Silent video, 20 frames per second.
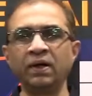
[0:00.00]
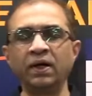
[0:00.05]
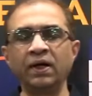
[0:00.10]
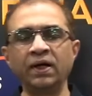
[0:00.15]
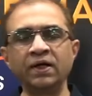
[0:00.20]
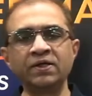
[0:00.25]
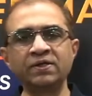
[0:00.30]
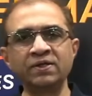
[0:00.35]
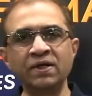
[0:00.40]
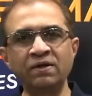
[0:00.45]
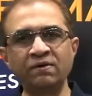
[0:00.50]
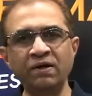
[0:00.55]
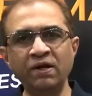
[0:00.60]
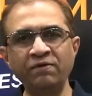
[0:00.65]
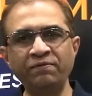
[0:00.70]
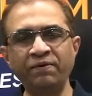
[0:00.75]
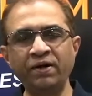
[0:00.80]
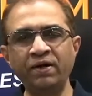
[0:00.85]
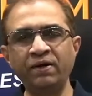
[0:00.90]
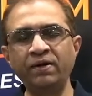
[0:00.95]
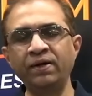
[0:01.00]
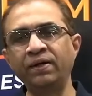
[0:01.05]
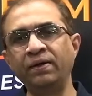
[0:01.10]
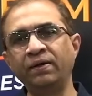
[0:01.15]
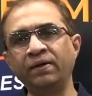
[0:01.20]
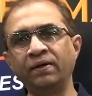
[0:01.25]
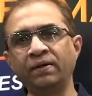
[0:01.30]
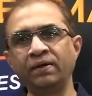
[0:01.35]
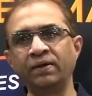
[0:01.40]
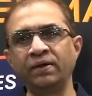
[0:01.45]
centrally funded
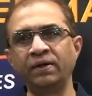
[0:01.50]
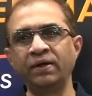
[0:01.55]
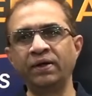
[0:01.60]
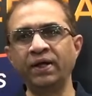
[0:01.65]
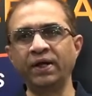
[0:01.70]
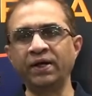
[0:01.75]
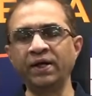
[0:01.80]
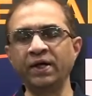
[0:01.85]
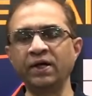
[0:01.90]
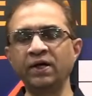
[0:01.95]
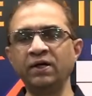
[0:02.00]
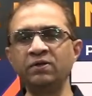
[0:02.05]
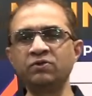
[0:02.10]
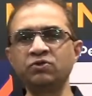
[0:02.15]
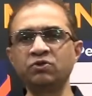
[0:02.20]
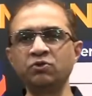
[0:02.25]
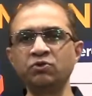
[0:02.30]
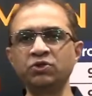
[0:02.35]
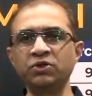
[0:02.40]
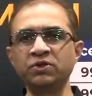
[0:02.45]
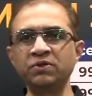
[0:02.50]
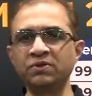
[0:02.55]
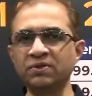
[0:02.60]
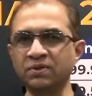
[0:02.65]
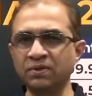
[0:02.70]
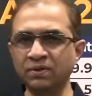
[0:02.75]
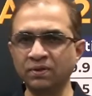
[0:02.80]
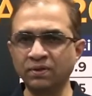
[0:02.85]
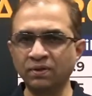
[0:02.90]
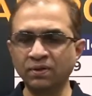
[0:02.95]
technical
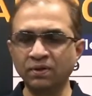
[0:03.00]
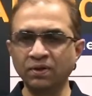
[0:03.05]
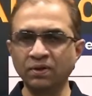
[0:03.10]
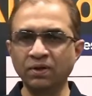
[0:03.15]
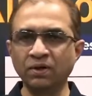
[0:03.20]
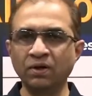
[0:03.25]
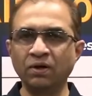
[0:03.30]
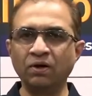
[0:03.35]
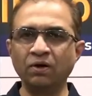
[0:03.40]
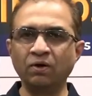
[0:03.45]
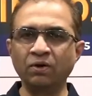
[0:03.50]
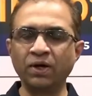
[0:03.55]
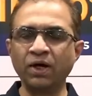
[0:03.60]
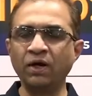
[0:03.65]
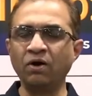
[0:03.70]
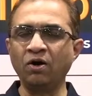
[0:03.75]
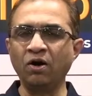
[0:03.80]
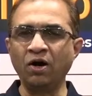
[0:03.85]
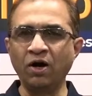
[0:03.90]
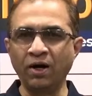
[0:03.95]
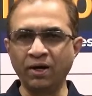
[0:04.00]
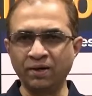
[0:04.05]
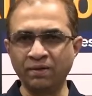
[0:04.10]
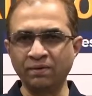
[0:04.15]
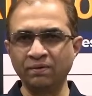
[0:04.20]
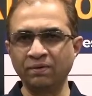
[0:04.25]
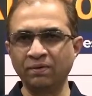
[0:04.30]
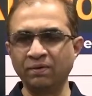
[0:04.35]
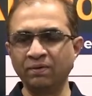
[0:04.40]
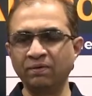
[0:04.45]
institutions, okay, or
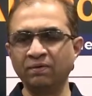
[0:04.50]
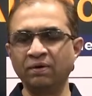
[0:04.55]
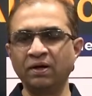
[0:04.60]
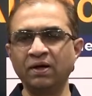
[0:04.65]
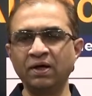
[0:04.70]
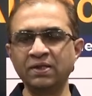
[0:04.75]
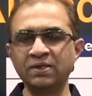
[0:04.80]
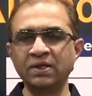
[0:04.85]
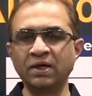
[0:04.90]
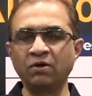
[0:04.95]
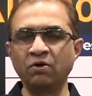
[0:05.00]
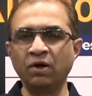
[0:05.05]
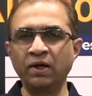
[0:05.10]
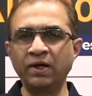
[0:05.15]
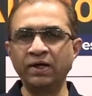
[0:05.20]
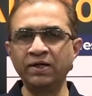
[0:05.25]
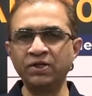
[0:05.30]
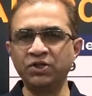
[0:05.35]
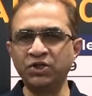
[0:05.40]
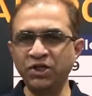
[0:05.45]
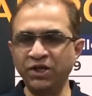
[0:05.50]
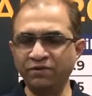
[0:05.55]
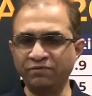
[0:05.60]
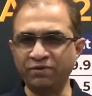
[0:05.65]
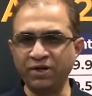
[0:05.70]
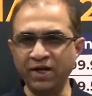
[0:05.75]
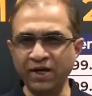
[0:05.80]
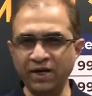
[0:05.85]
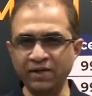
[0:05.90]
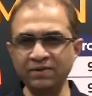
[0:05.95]
as they call it,
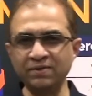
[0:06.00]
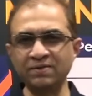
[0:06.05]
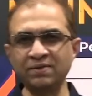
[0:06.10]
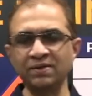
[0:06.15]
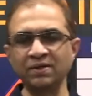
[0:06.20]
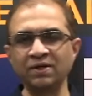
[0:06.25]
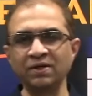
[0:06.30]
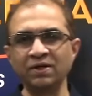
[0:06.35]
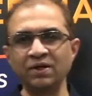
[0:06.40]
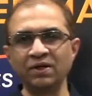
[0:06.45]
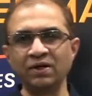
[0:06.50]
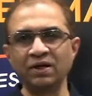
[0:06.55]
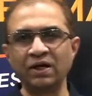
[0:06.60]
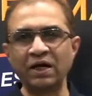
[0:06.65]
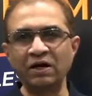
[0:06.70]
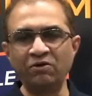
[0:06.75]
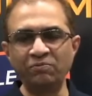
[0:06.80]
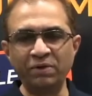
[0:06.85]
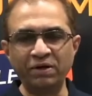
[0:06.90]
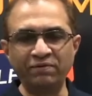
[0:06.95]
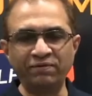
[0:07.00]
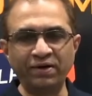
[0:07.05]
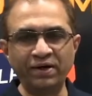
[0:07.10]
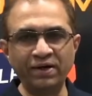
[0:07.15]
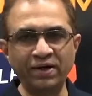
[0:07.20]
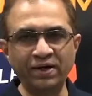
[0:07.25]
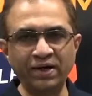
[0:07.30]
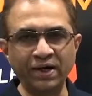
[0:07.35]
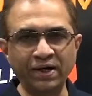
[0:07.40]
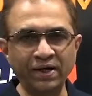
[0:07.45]
GFTIs, government
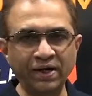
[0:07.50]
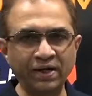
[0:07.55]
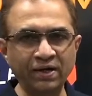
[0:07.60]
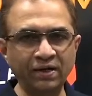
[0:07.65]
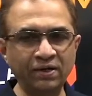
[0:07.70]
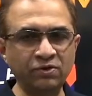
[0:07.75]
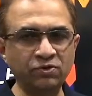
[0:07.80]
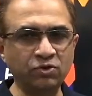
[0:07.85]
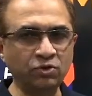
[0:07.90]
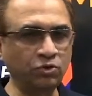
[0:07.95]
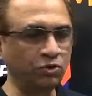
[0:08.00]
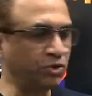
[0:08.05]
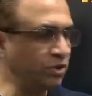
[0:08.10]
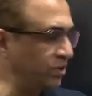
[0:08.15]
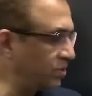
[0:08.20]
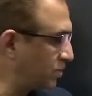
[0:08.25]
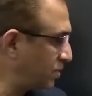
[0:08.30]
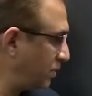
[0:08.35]
funded technical institutions,